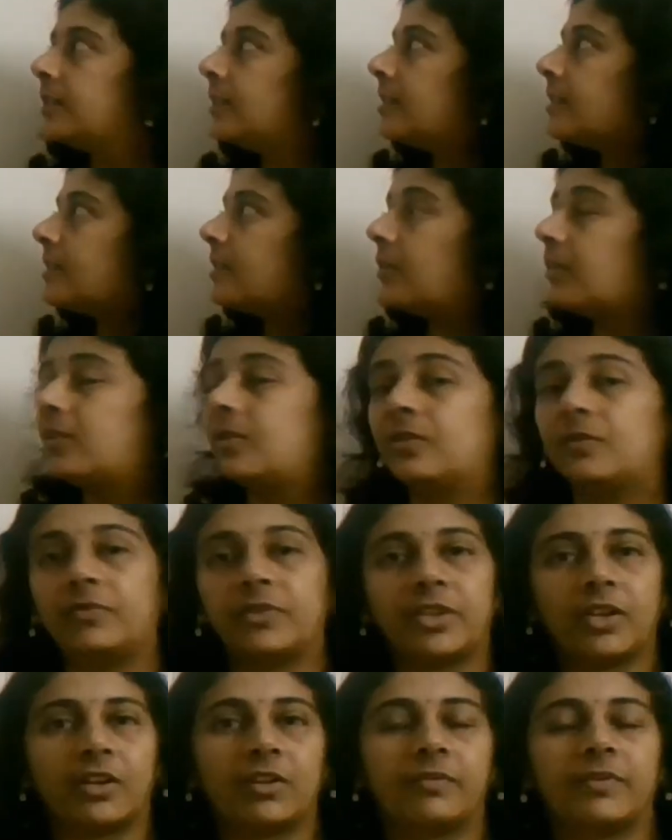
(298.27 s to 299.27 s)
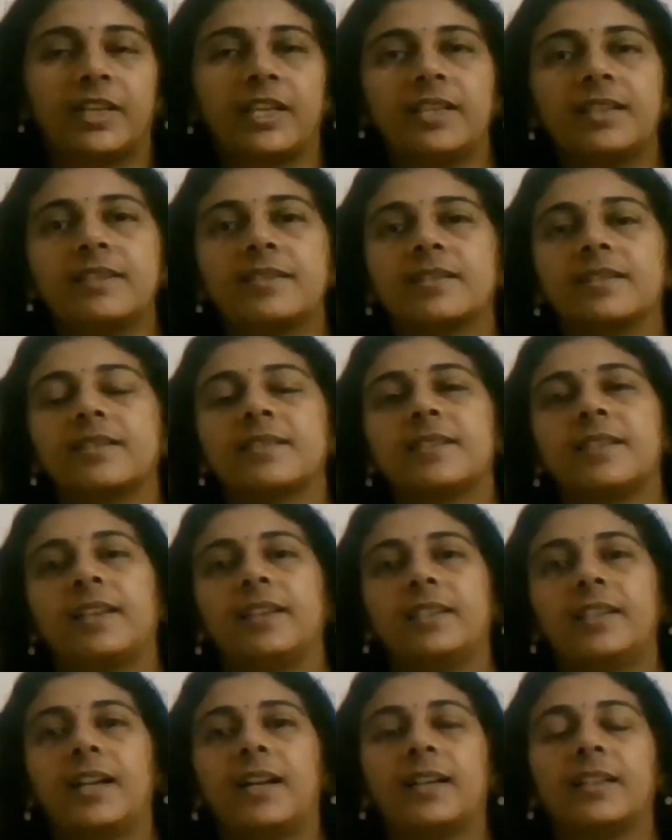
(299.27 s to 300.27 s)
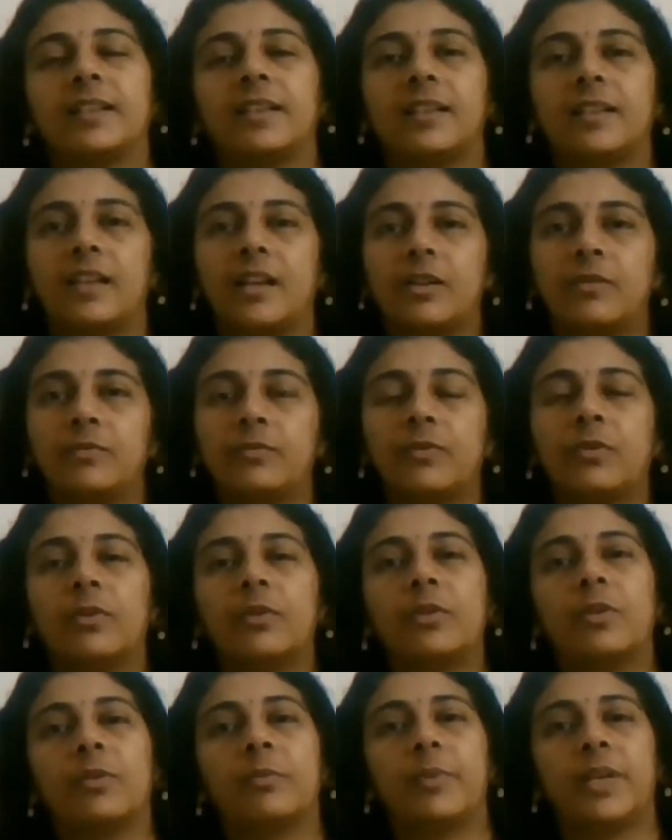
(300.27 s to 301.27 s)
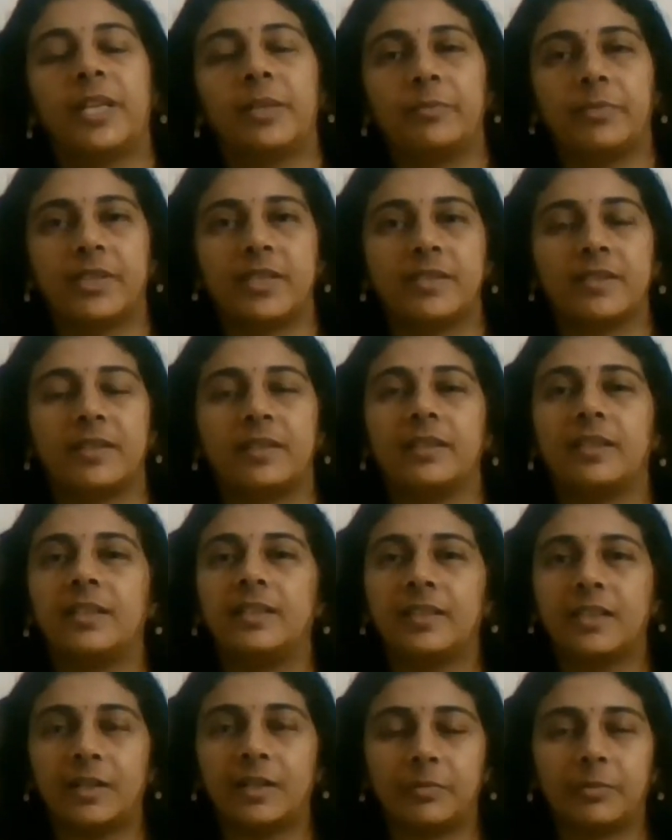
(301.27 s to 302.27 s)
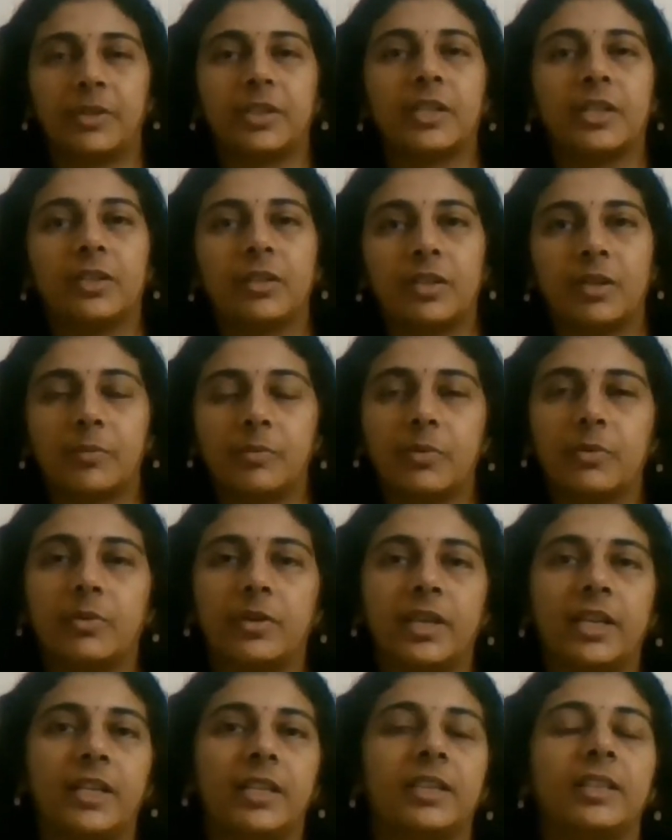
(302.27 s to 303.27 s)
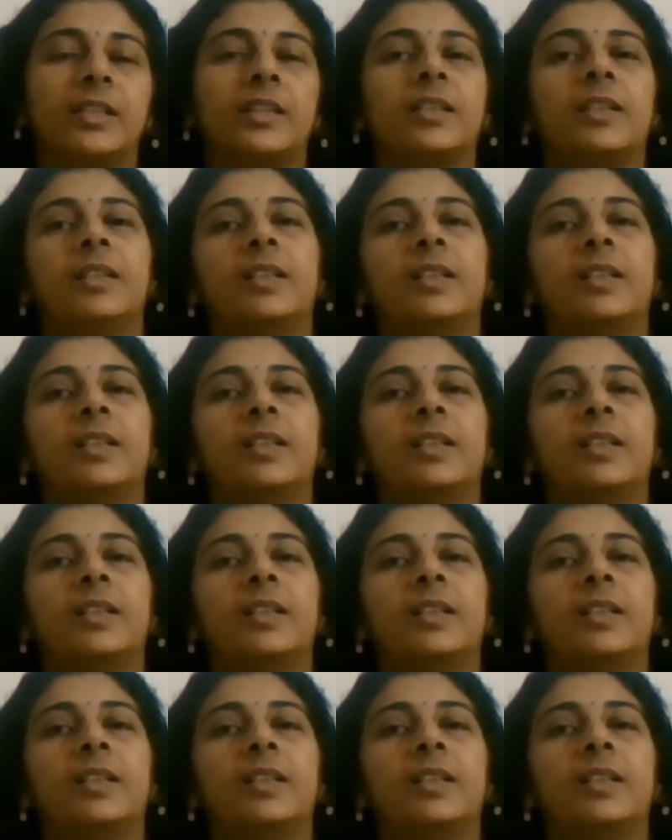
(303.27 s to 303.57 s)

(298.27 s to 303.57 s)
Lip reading: So we always say that there are are 4 domains present in that particular protein.